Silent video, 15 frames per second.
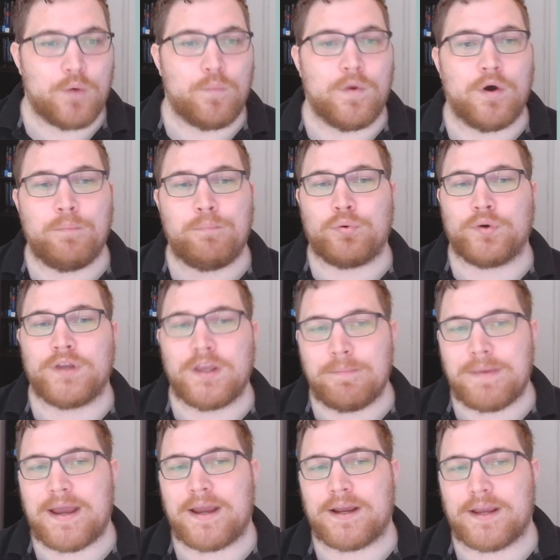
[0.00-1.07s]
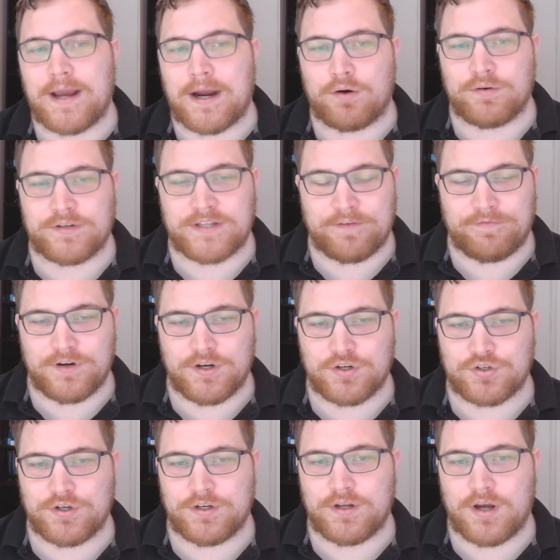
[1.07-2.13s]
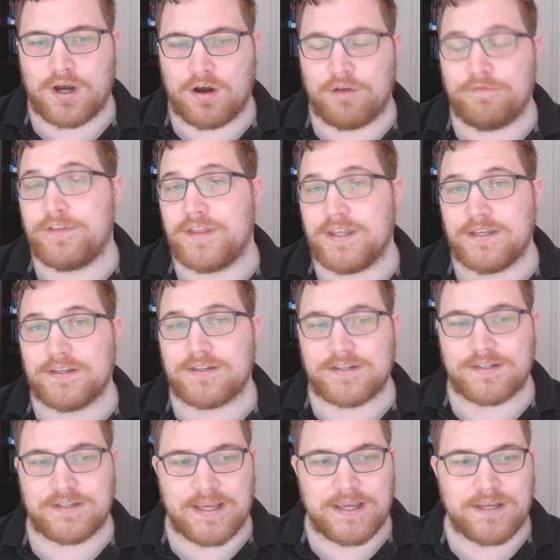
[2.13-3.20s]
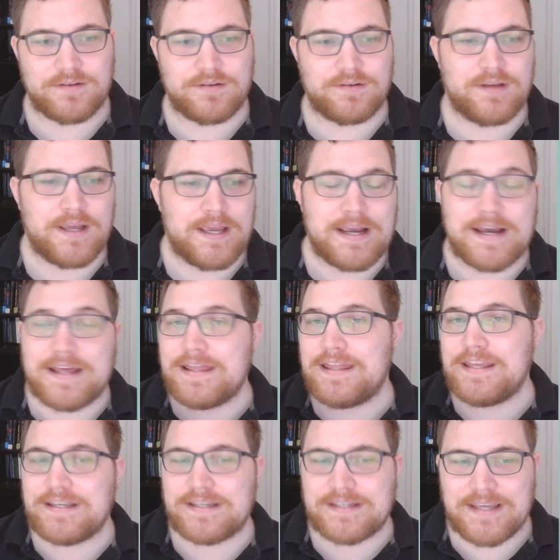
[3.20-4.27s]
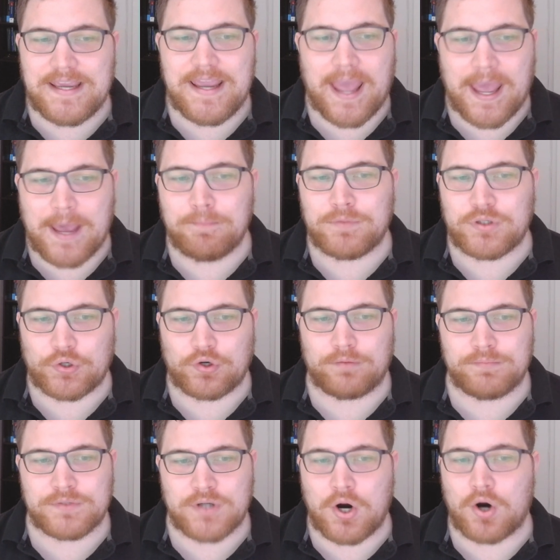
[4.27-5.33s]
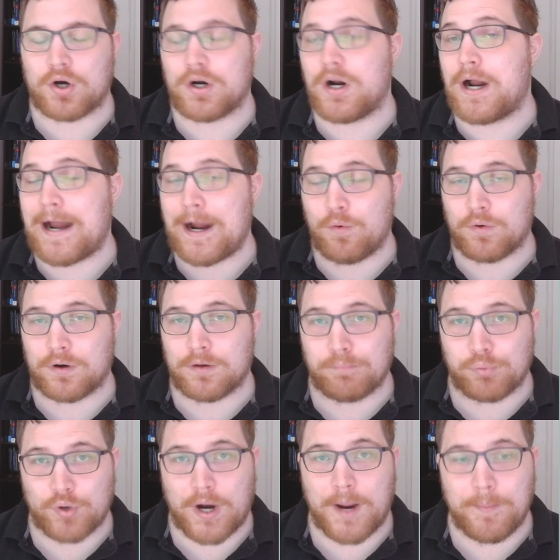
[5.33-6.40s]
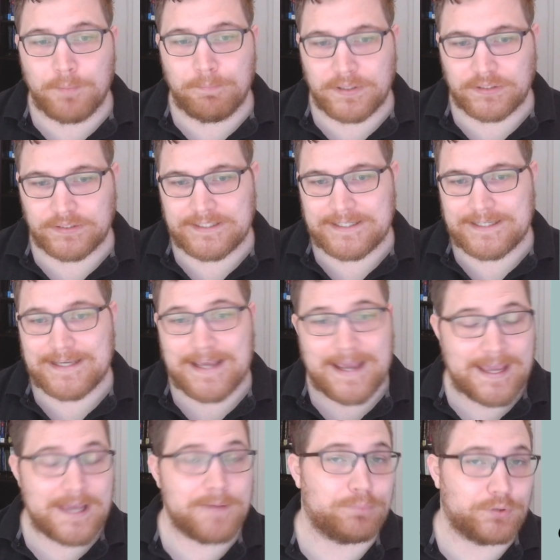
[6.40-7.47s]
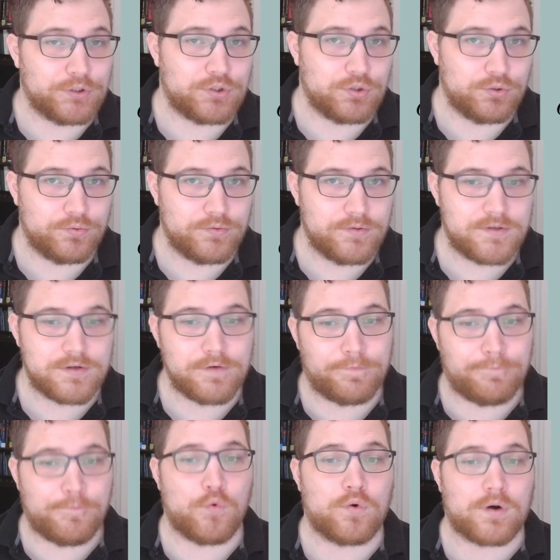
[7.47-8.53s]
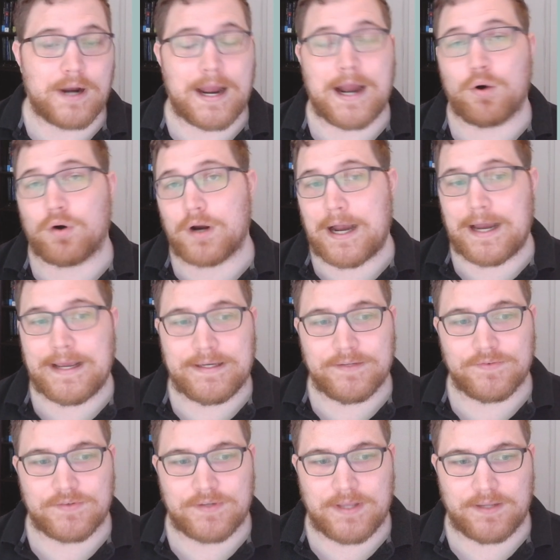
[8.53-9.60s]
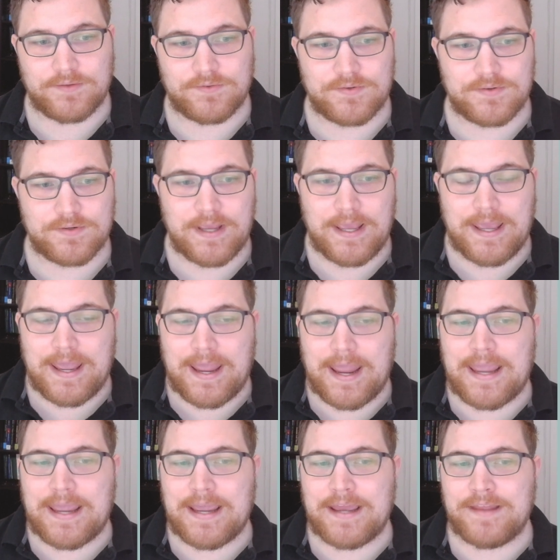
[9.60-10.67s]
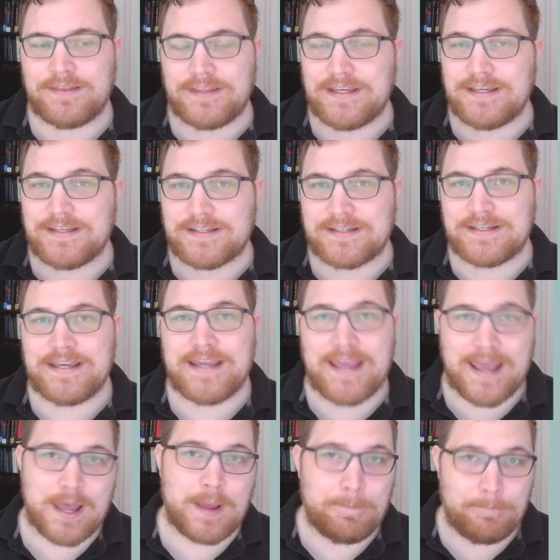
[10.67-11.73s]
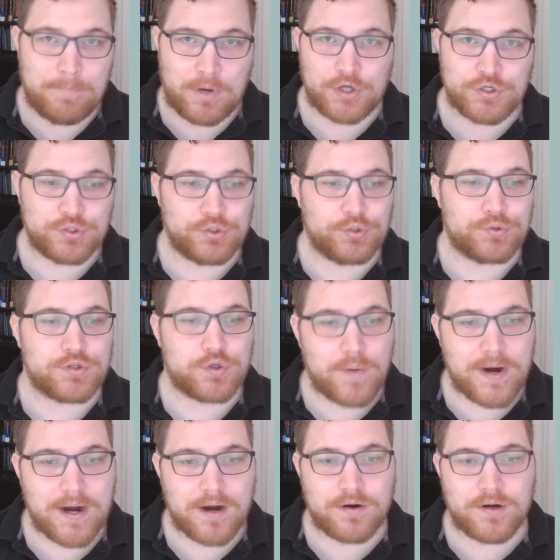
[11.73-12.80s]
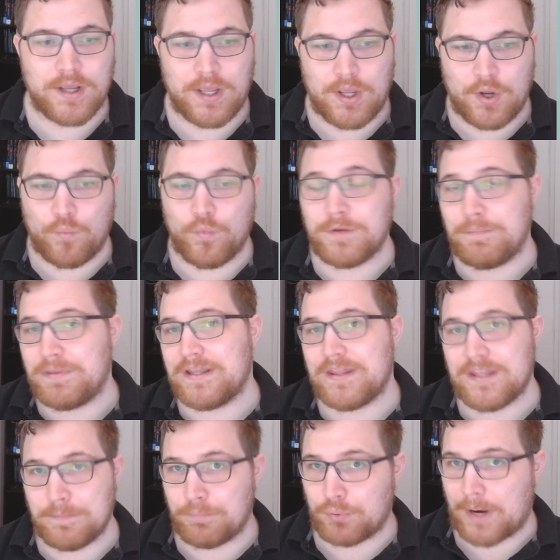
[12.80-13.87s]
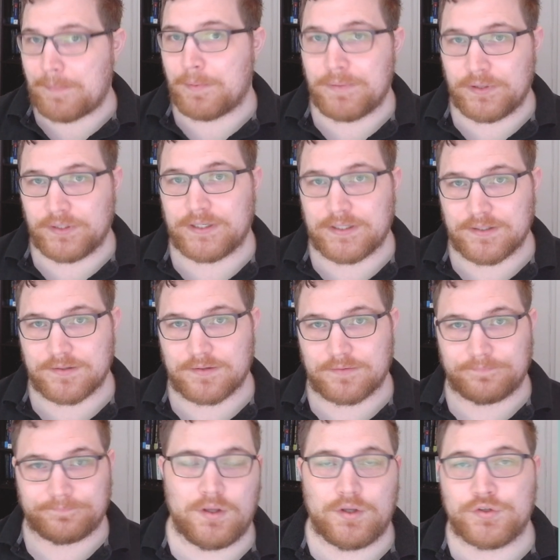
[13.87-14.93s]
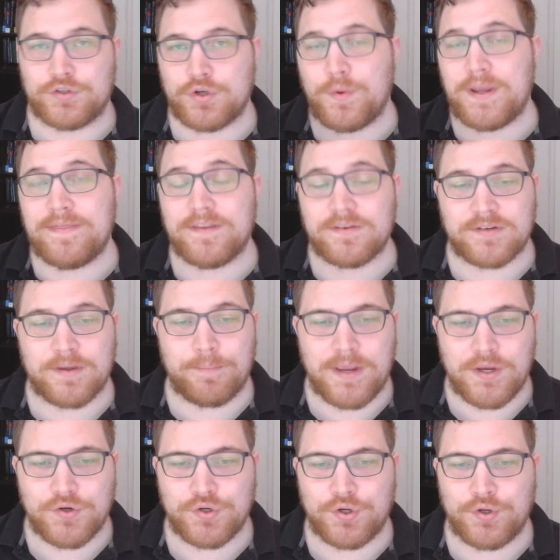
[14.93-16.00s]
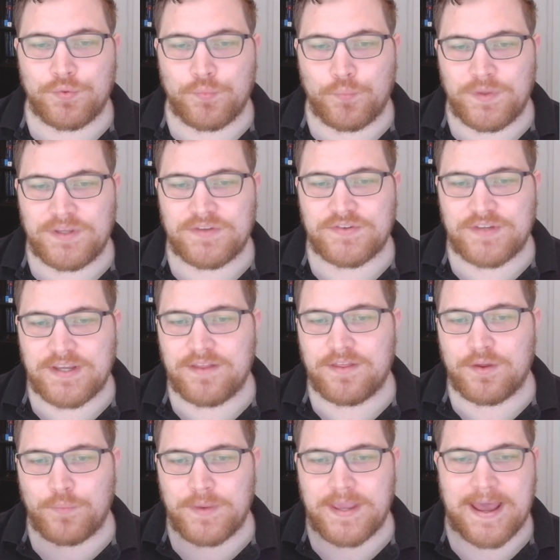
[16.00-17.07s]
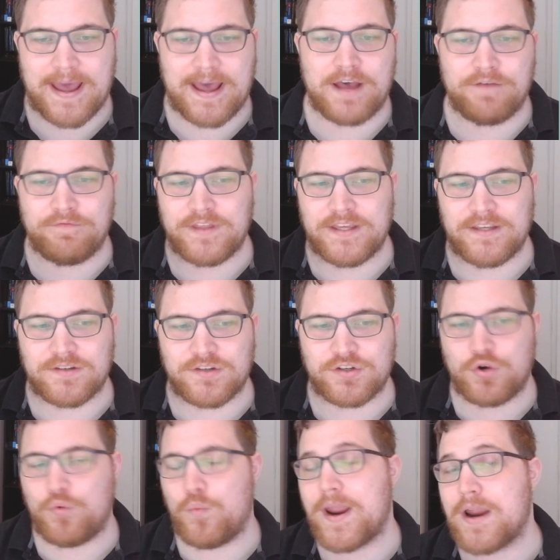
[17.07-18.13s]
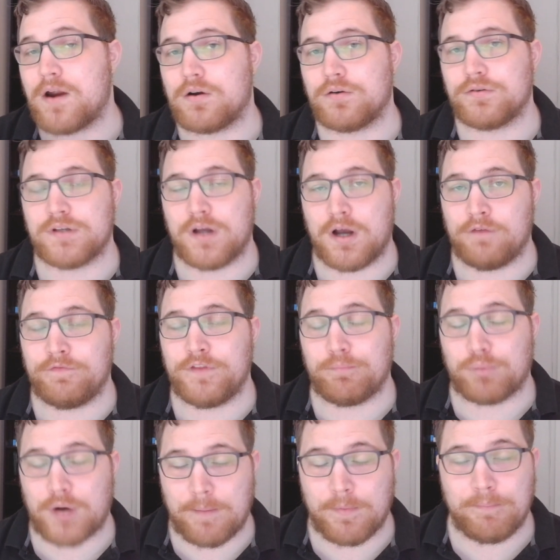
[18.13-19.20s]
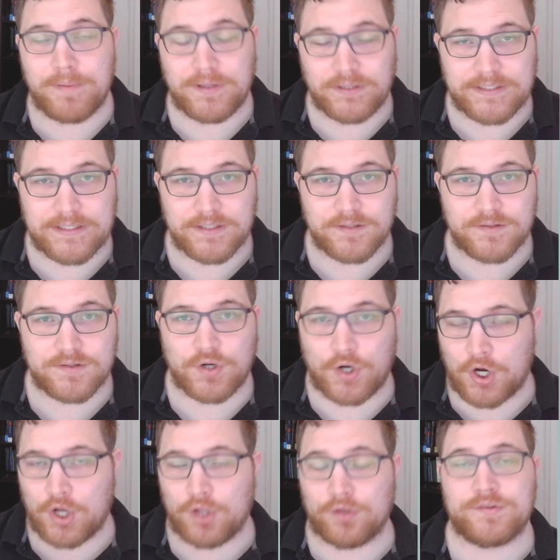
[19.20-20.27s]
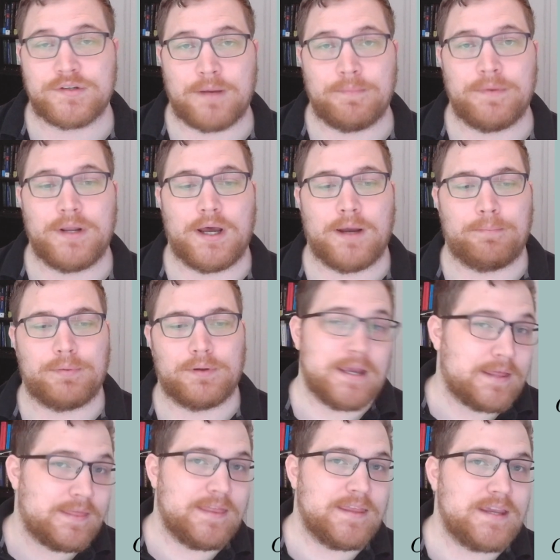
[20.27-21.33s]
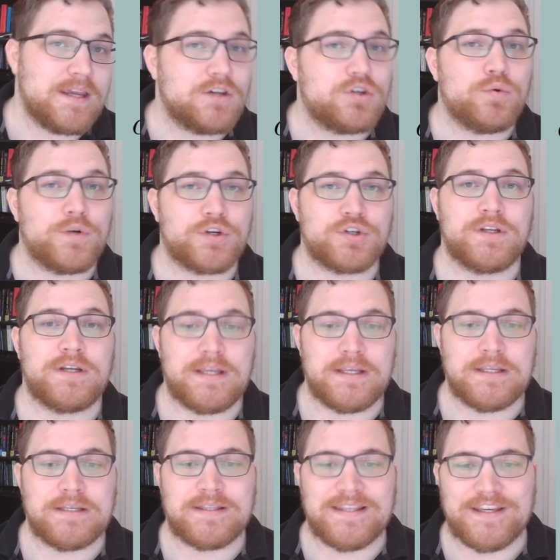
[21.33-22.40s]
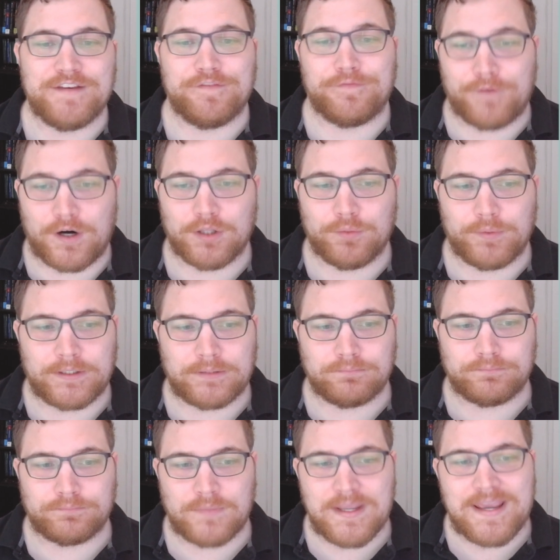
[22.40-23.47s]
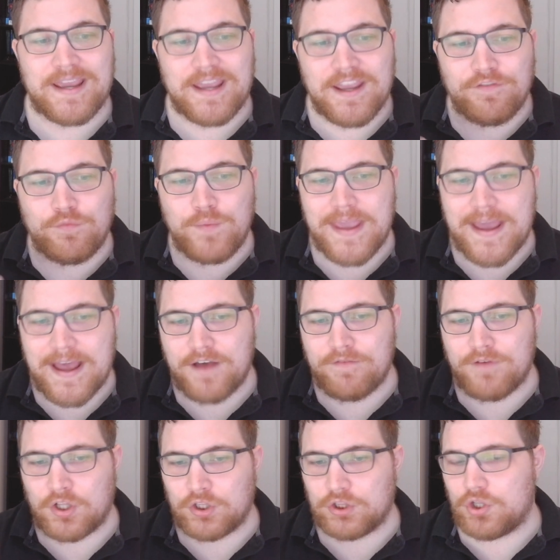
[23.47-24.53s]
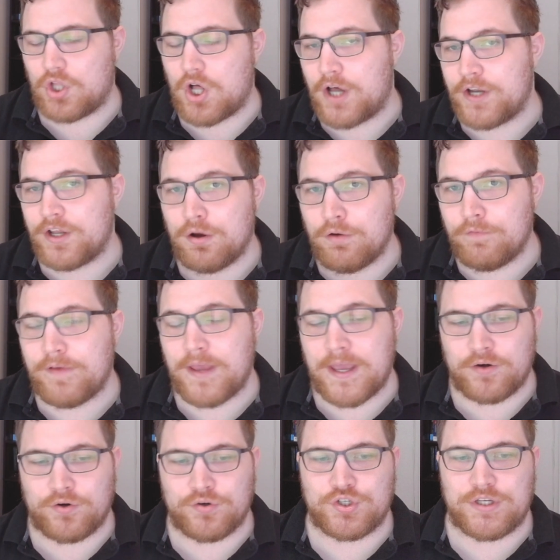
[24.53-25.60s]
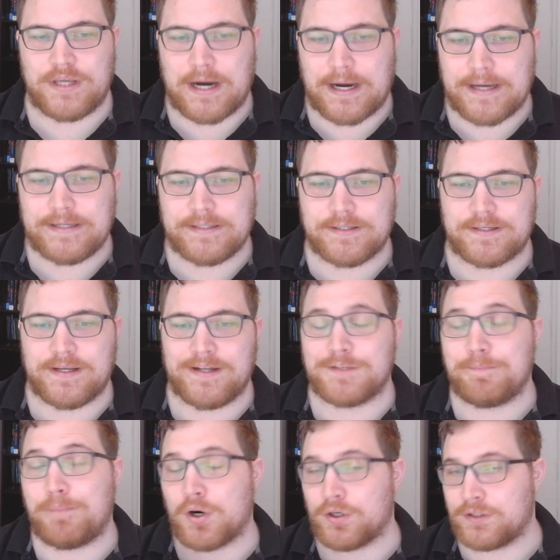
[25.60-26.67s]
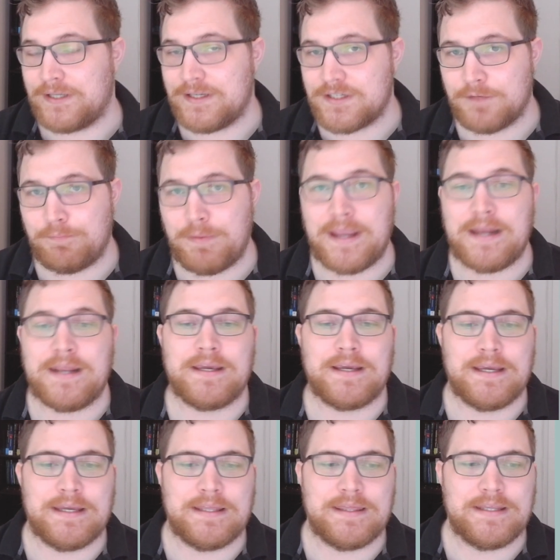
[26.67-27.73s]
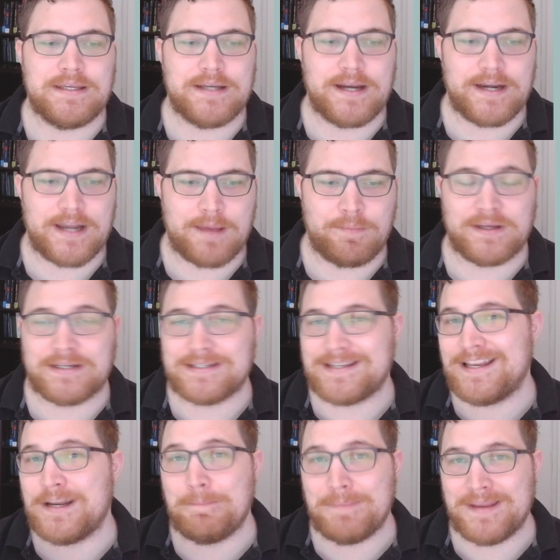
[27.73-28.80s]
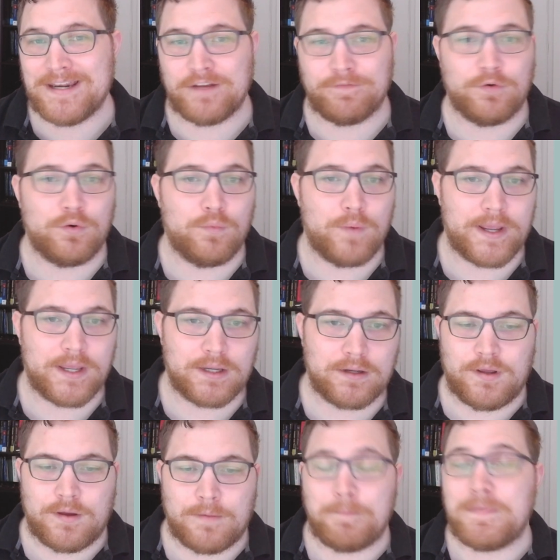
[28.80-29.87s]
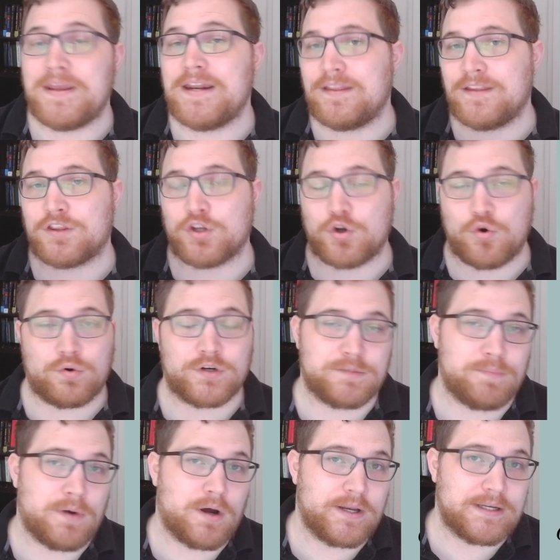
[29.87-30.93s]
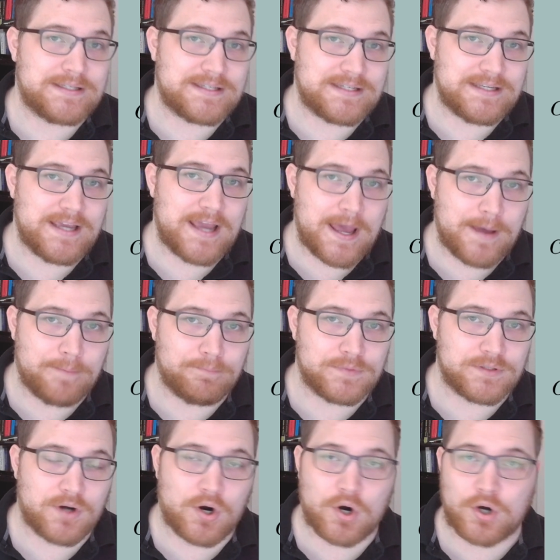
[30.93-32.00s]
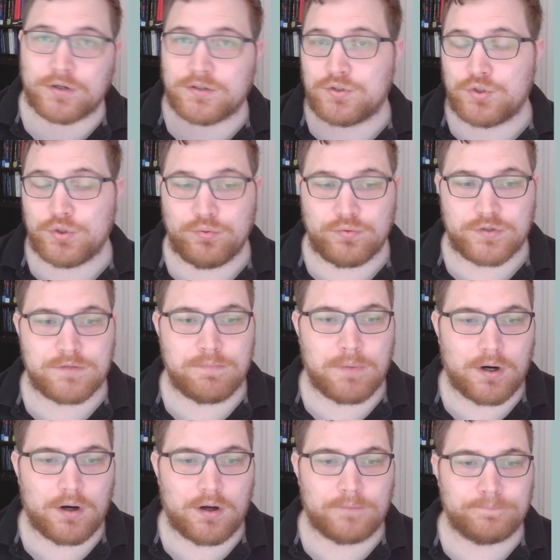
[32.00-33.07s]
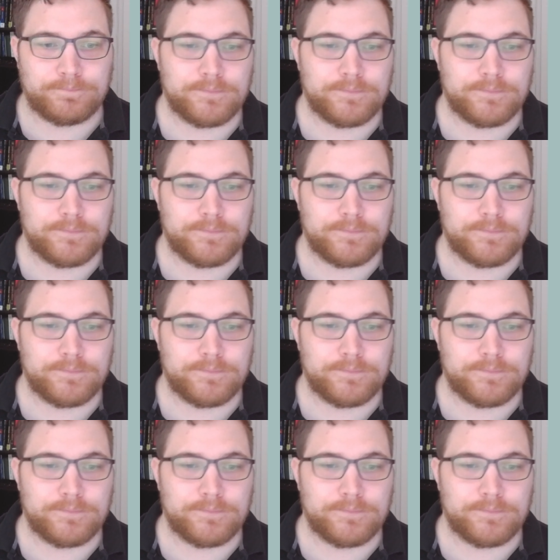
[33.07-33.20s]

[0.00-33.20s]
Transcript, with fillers: Well, bringing back our definition of the state, the CM terms are our probability amplitudes for our eigenstates, and the CM modulo squared would be the probabilities. So in the summation, we see that we have the squares of the probabilities all summed up then the intuition is the following. If we have a lot of energy eigenstates participating in the dynamics in a meaningful way, meaning that the corresponding CMs aren't too small